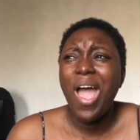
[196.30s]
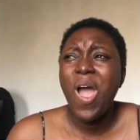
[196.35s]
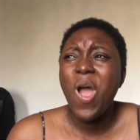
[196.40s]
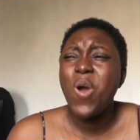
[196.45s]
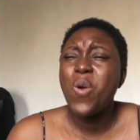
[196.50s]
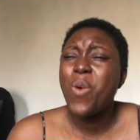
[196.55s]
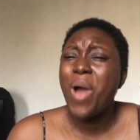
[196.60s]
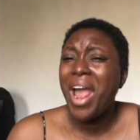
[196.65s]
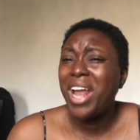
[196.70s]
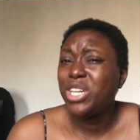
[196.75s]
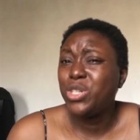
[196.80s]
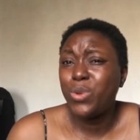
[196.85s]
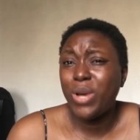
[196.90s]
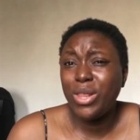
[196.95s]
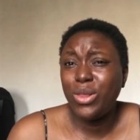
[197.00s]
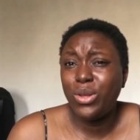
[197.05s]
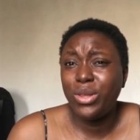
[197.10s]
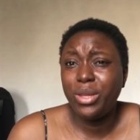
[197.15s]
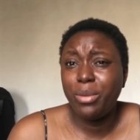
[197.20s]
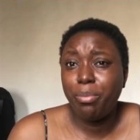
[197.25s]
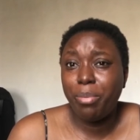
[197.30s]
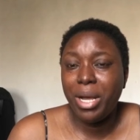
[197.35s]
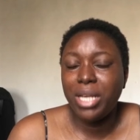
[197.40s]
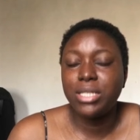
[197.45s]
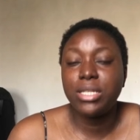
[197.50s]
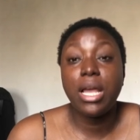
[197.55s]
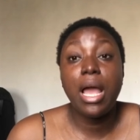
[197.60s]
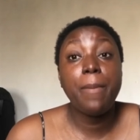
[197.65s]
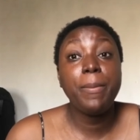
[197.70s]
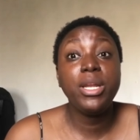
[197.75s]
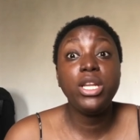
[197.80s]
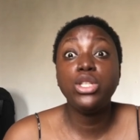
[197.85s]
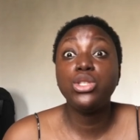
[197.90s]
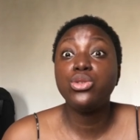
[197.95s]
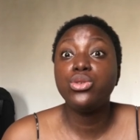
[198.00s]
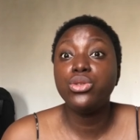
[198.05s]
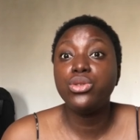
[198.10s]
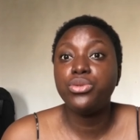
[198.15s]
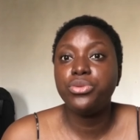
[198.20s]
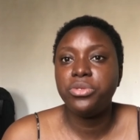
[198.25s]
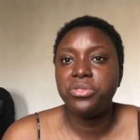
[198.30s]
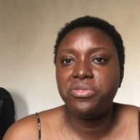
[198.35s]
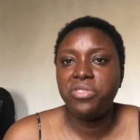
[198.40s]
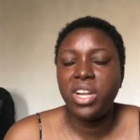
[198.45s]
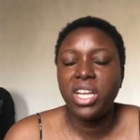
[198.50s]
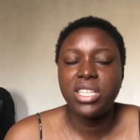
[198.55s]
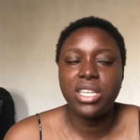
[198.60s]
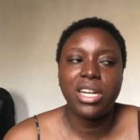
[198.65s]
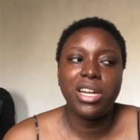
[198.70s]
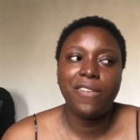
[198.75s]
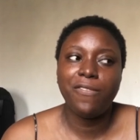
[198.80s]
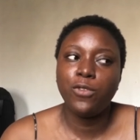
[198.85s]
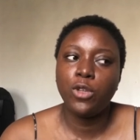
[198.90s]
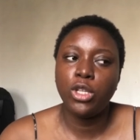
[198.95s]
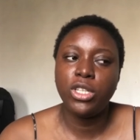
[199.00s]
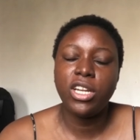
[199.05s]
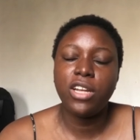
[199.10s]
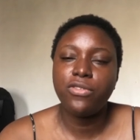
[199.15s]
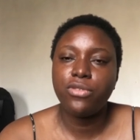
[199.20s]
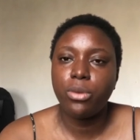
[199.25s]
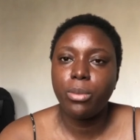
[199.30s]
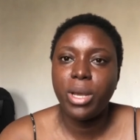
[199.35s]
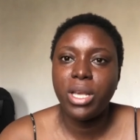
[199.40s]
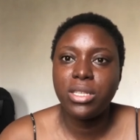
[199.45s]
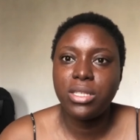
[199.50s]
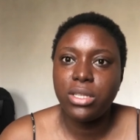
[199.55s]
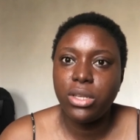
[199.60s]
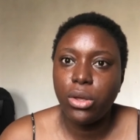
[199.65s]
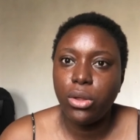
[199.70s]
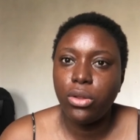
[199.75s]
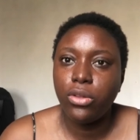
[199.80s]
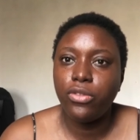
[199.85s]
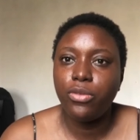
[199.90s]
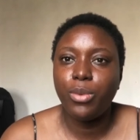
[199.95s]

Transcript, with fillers: why dwell on the past? I mean, it's good to reflect, and I've done that for myself,